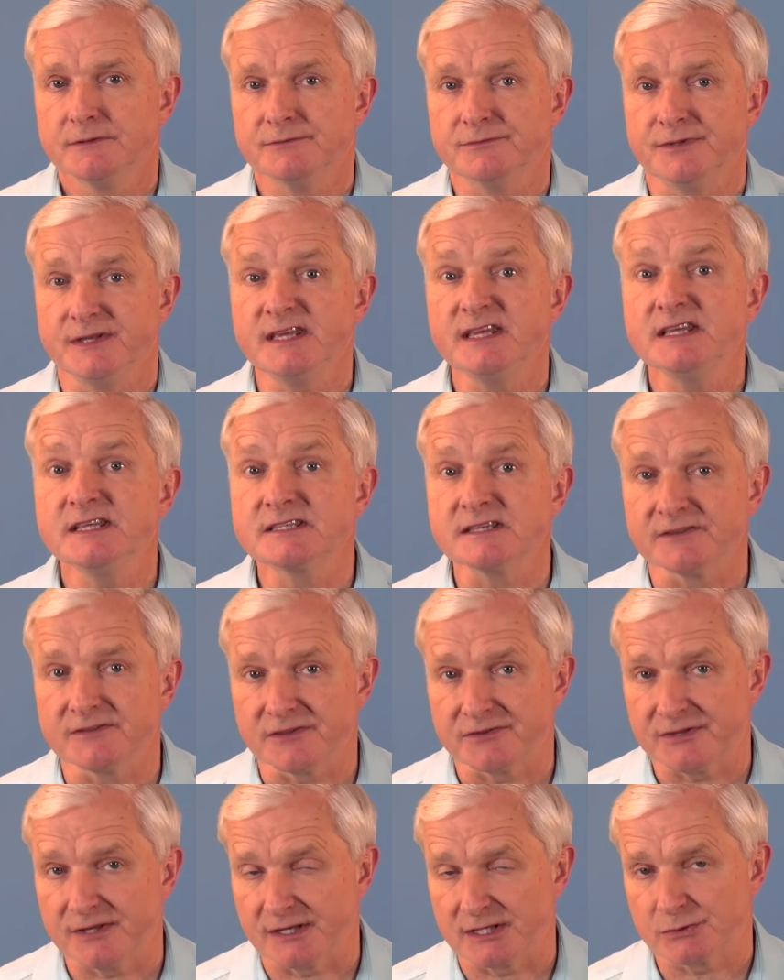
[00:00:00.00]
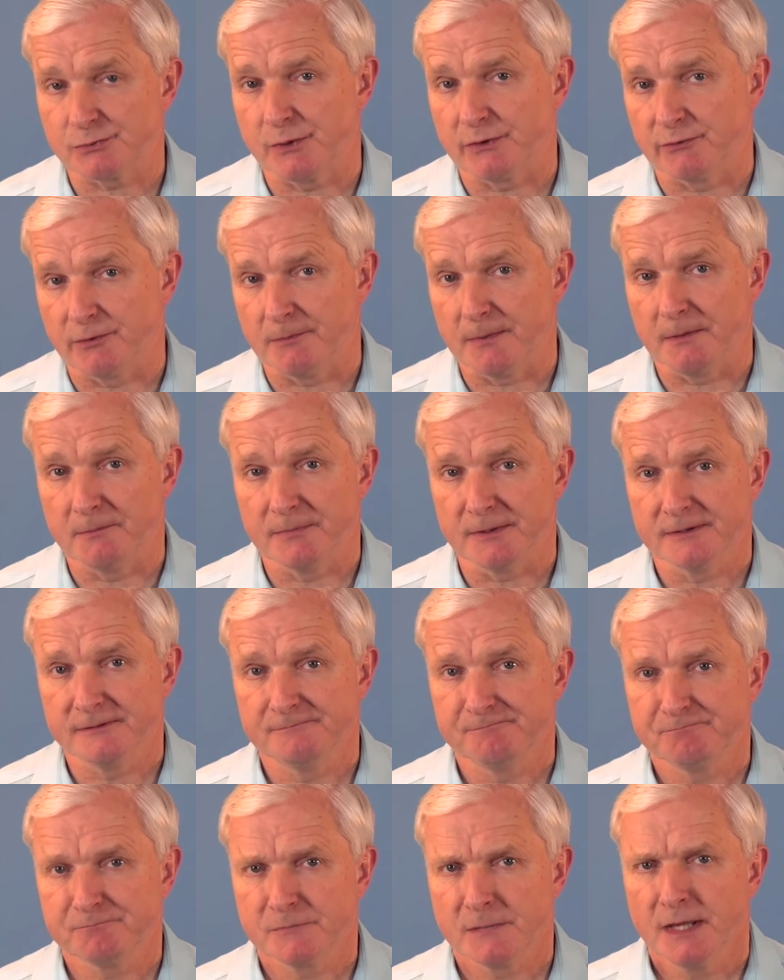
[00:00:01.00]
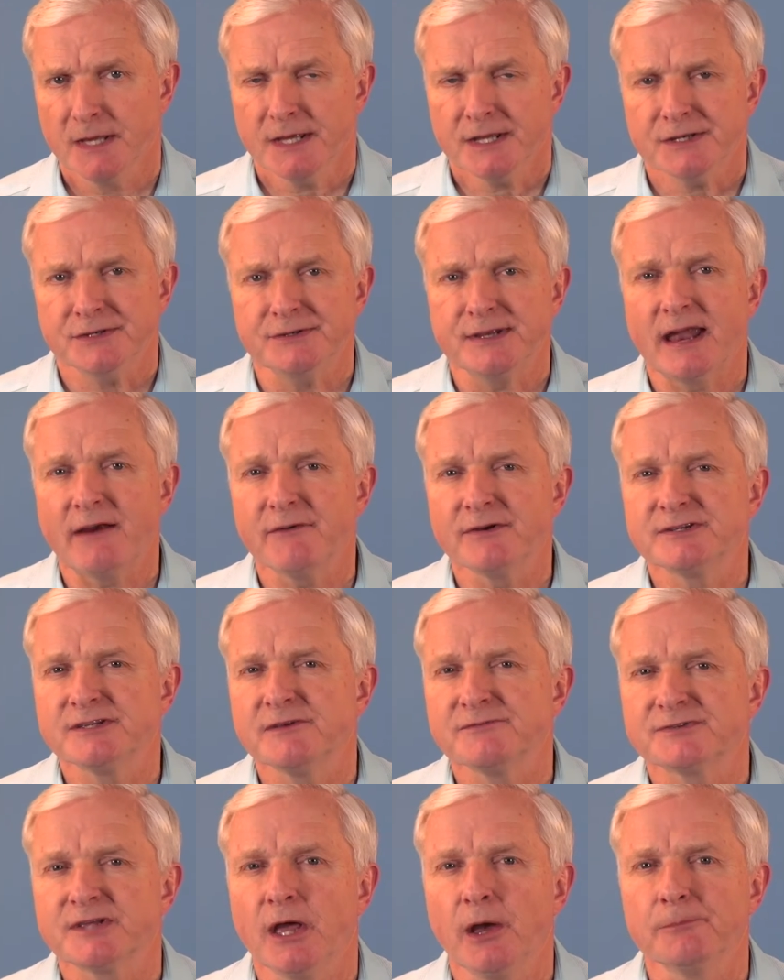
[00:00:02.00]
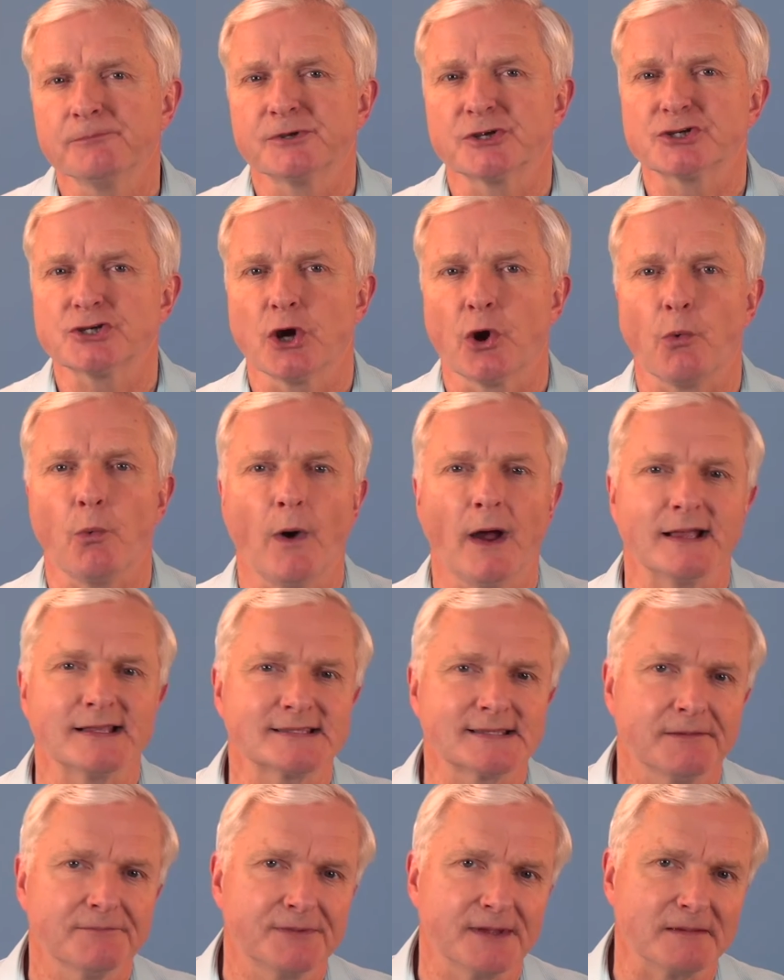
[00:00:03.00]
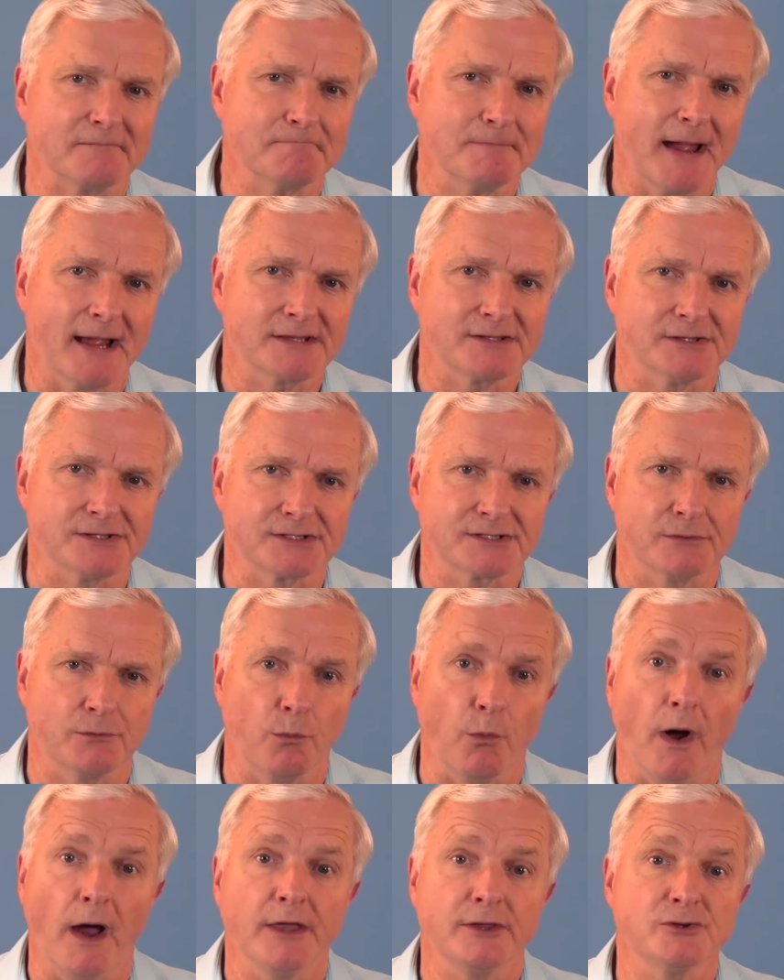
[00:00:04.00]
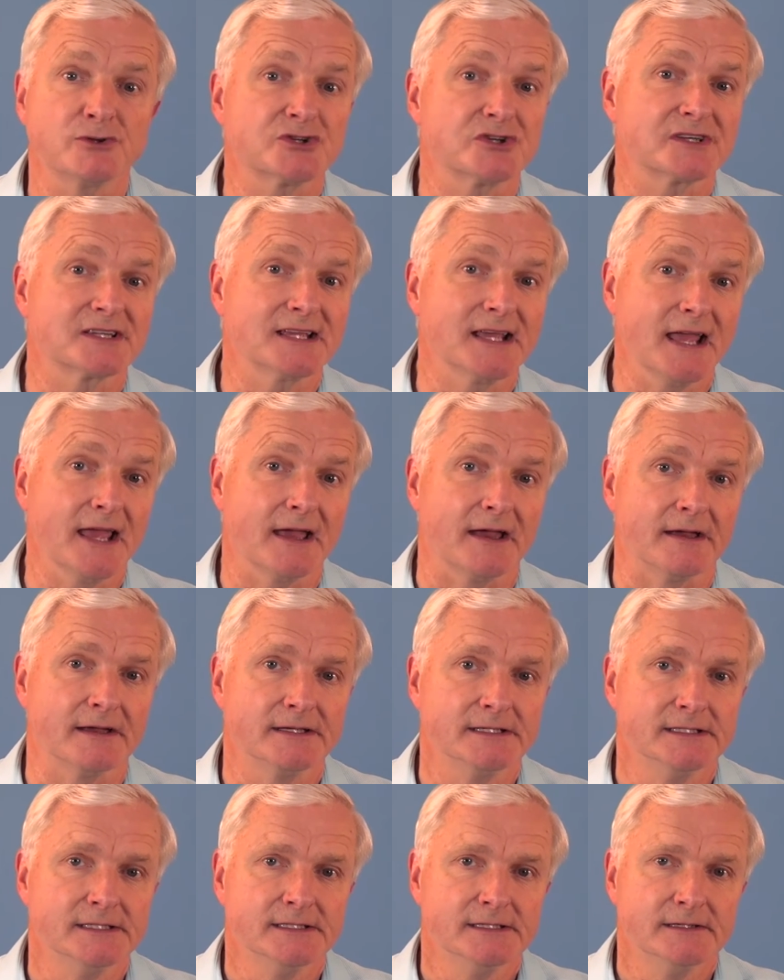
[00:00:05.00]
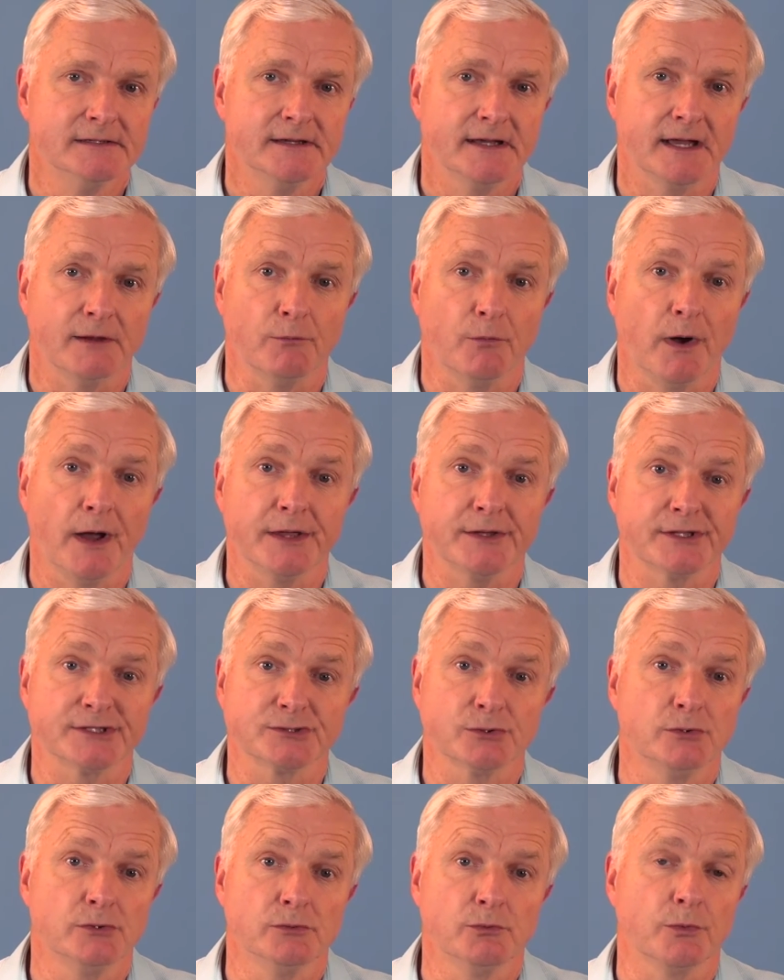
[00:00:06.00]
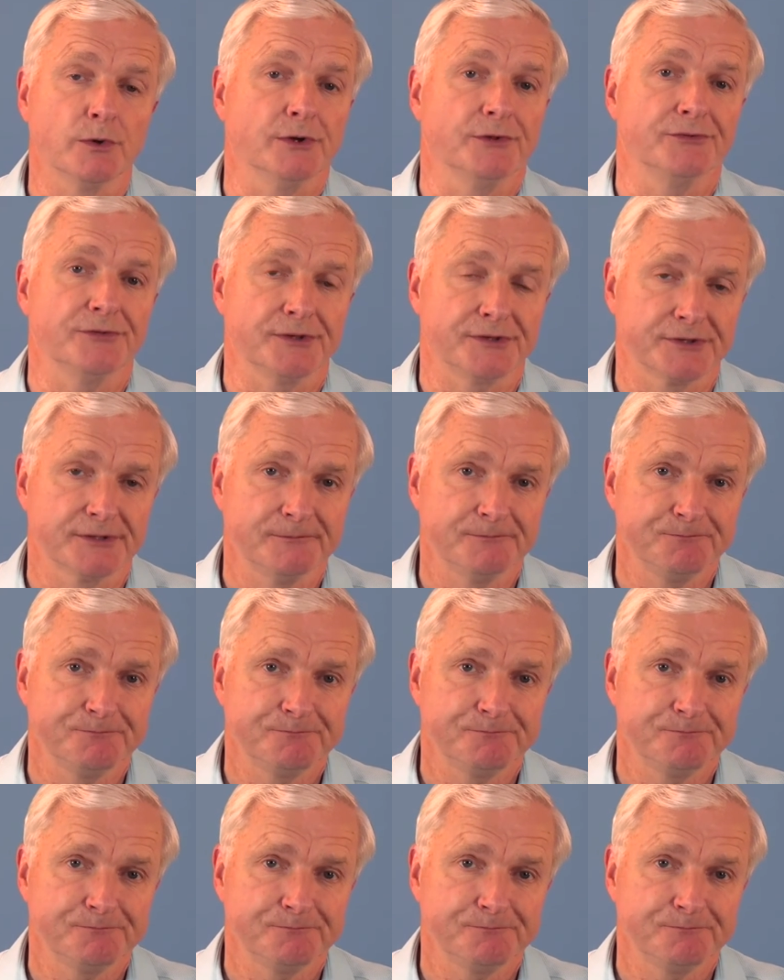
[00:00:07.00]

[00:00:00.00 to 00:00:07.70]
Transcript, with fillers: These are the things we remember. Narratives help to show why something matters and why you should care, and why it is all worth it.